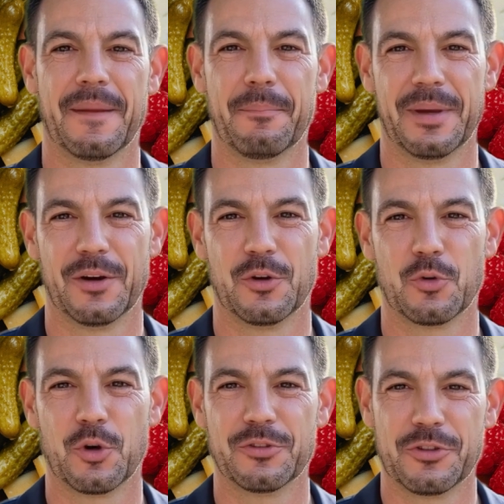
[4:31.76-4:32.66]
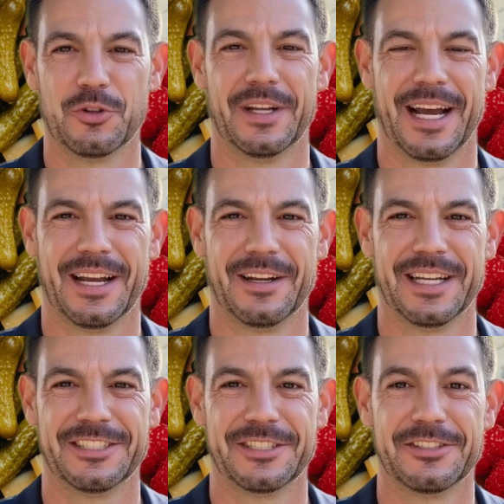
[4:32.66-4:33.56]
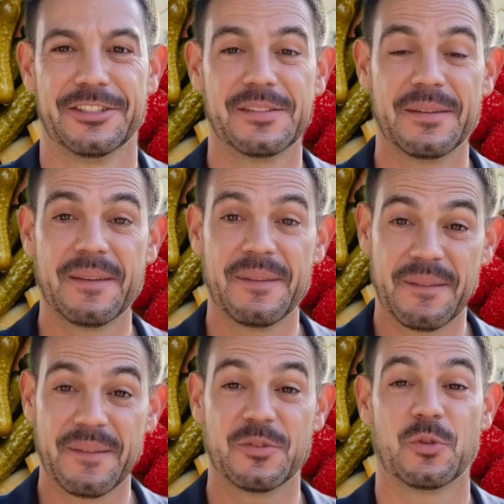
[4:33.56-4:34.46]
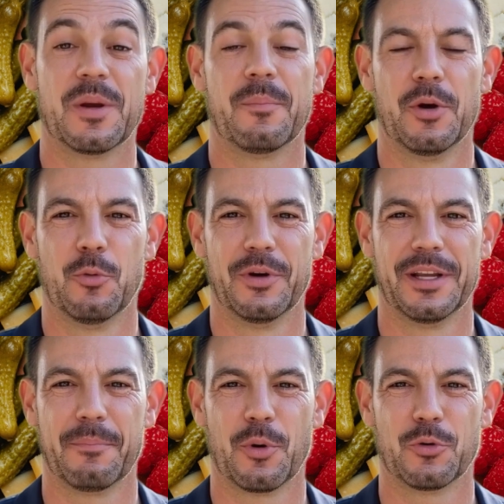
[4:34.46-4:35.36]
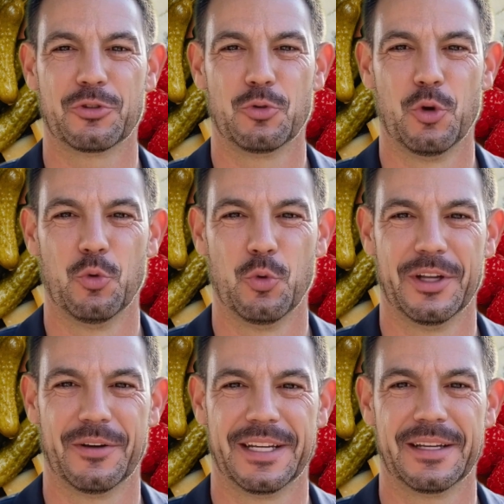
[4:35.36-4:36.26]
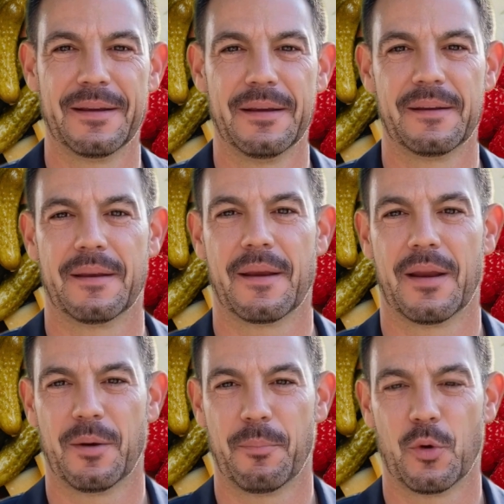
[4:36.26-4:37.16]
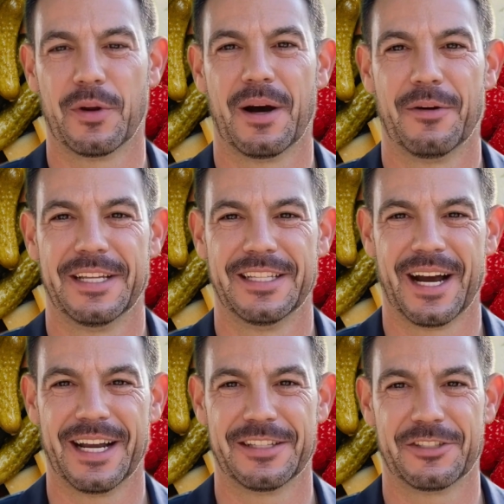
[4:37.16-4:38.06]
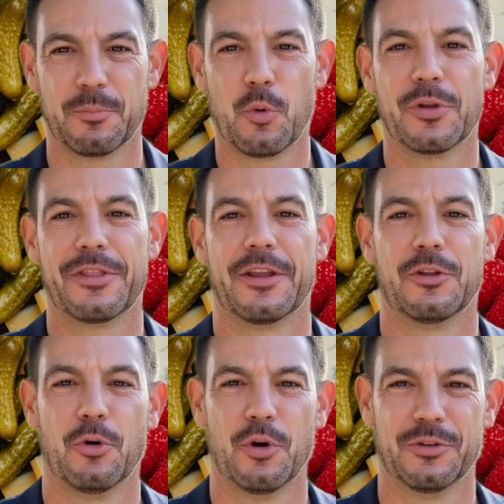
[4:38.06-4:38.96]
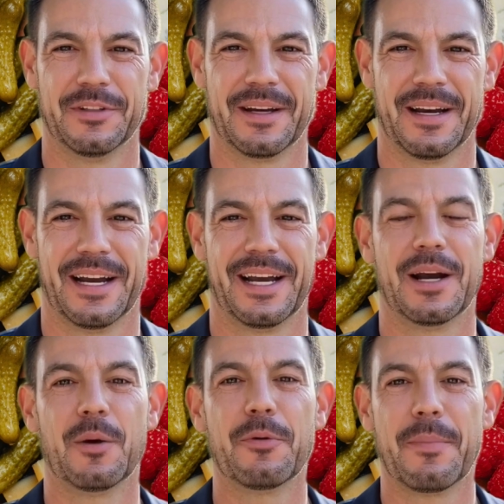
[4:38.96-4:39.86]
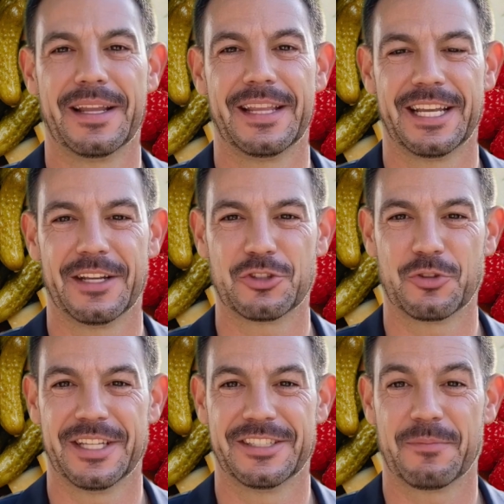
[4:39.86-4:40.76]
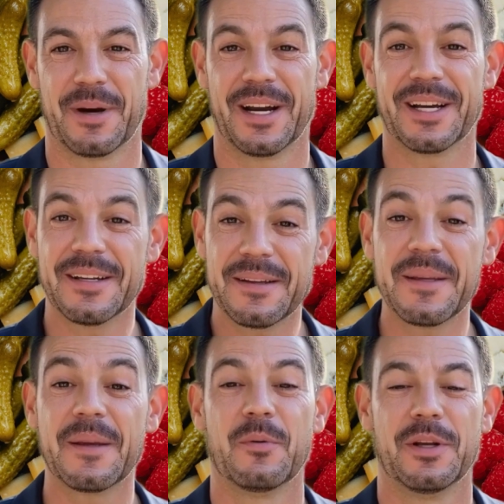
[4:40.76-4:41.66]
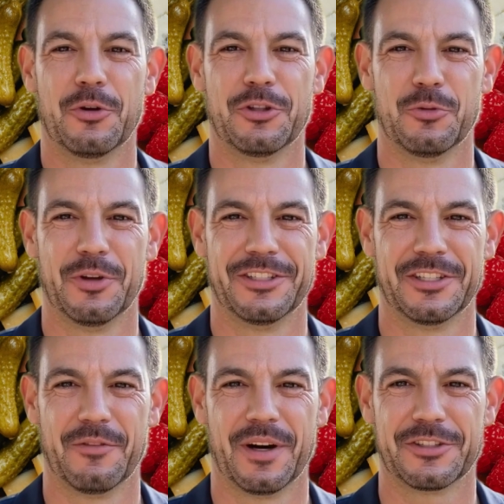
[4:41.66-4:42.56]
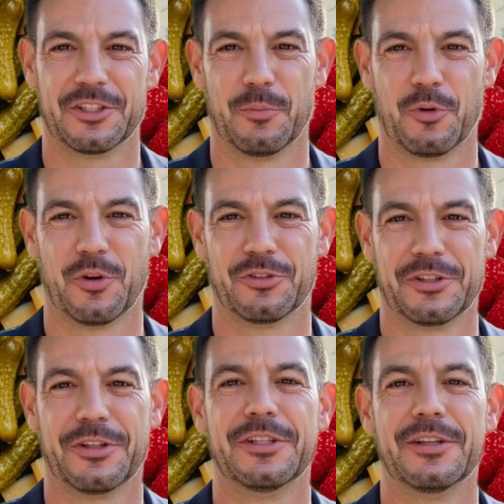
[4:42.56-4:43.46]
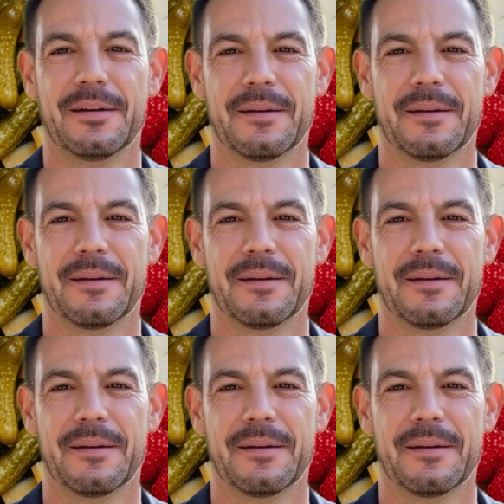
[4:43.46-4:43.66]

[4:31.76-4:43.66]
Better growth during adolescence. During puberty, bones grow quickly. A bone-healthy diet supports this growth and helps maintain a straight spine. Reduced risk of osteoporosis.